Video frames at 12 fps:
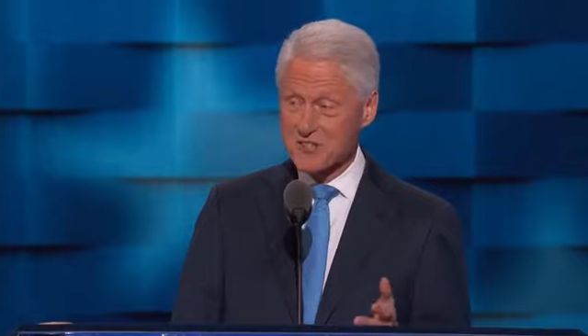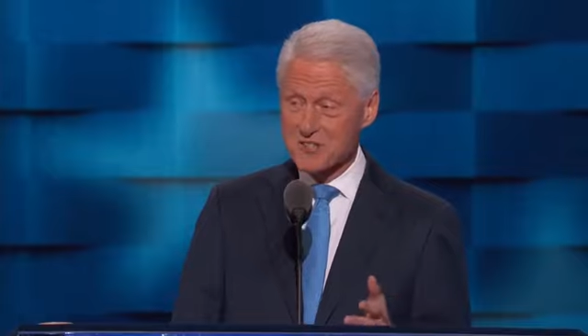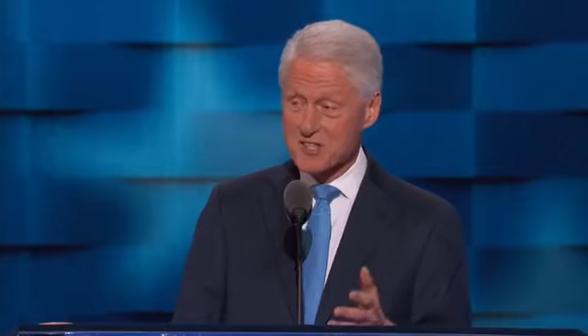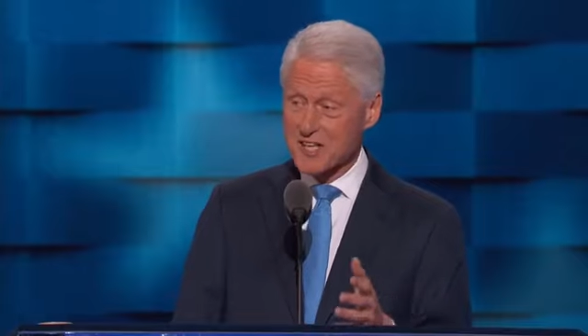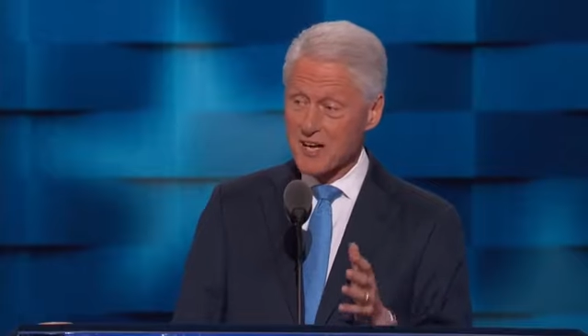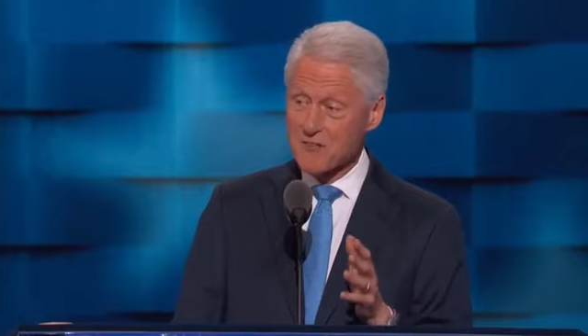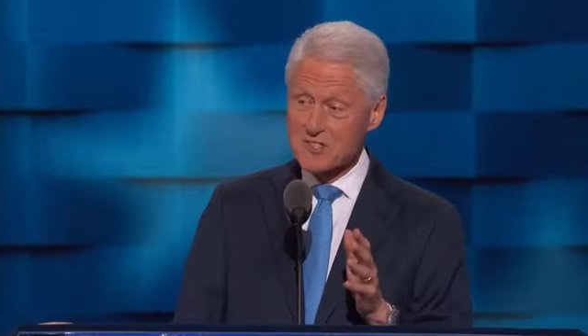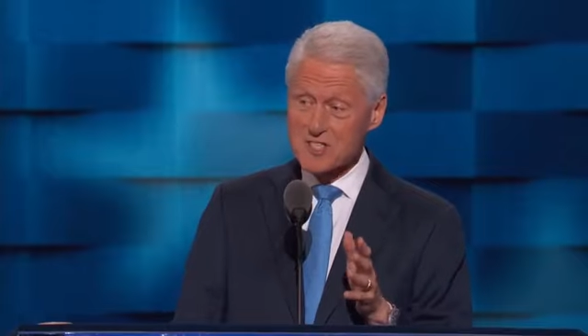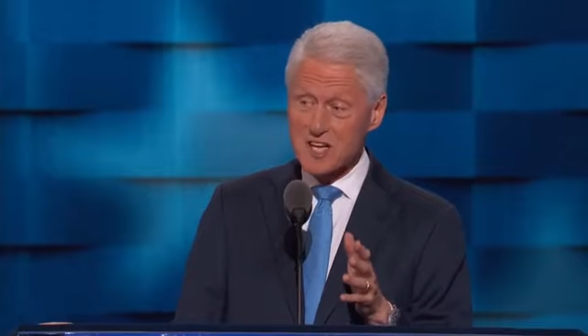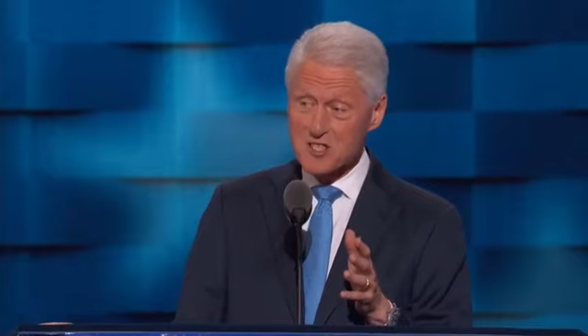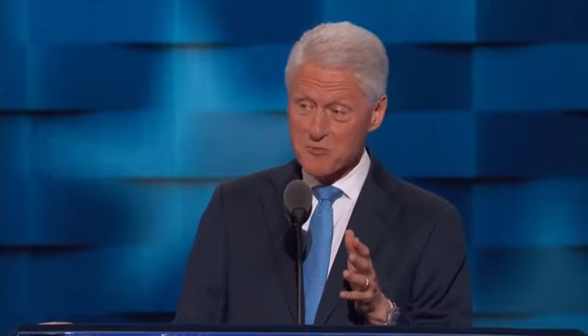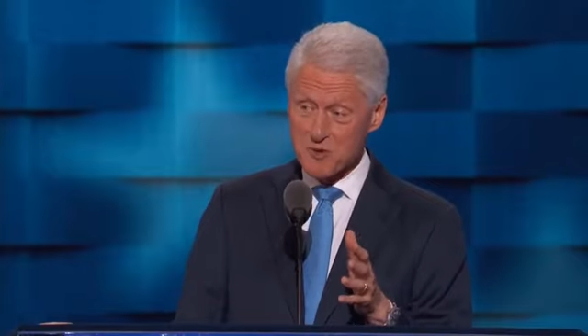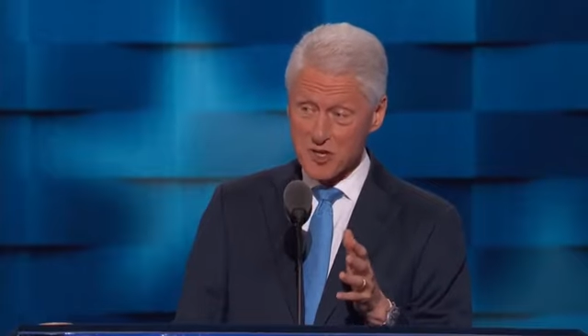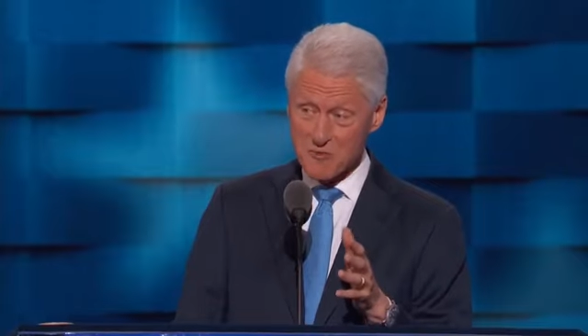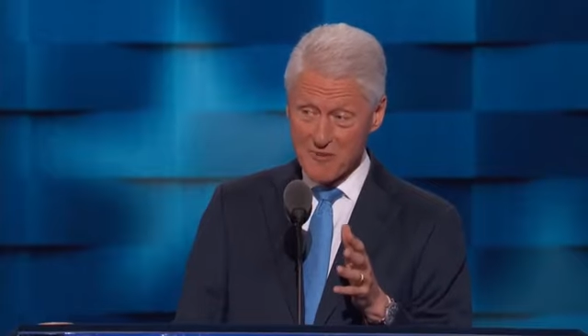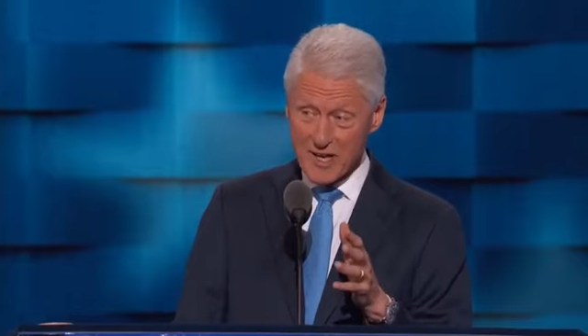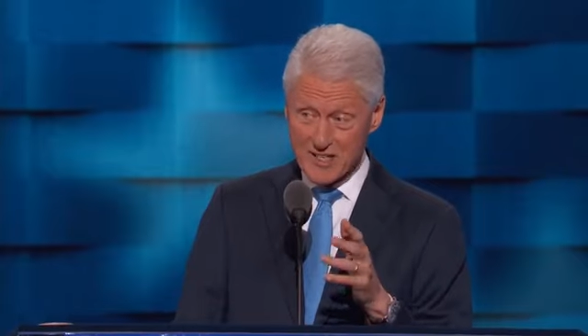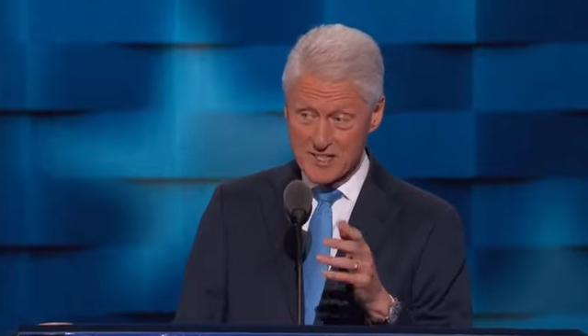you should never judge a
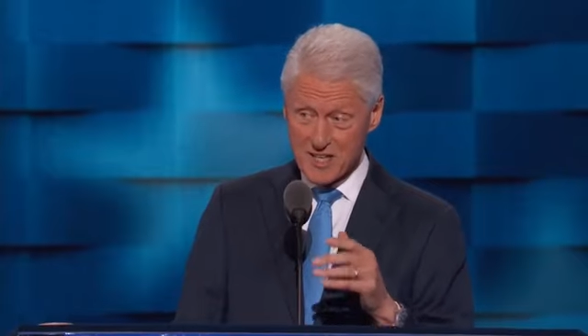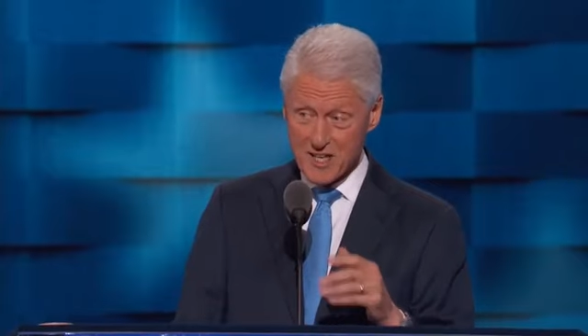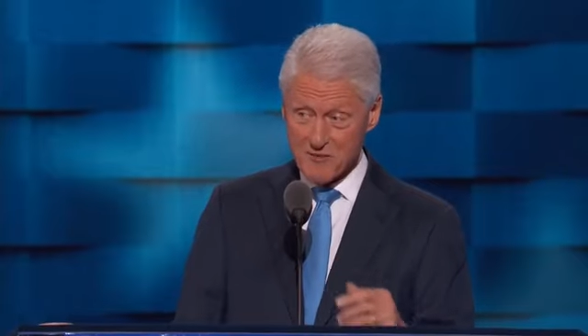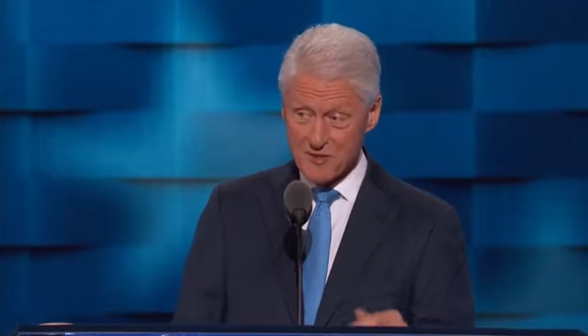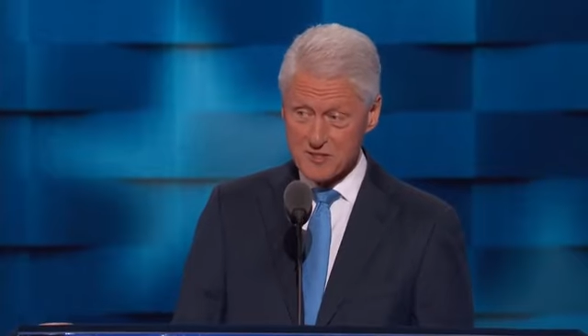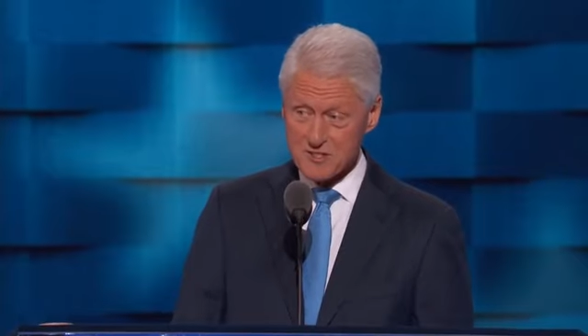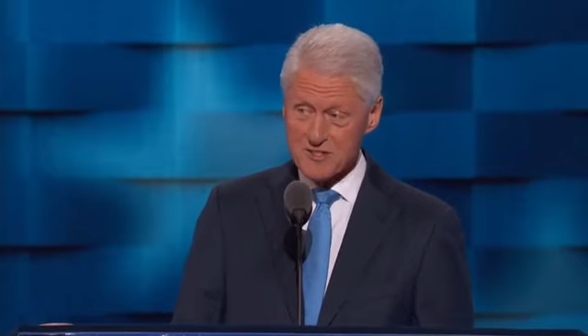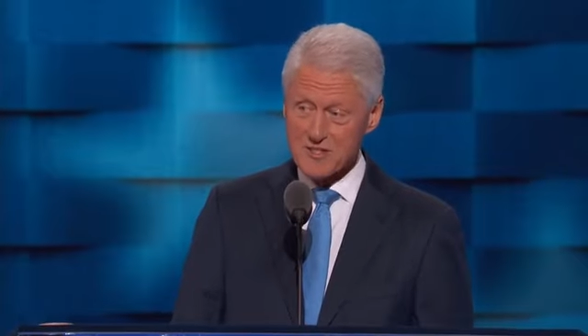book by its covers.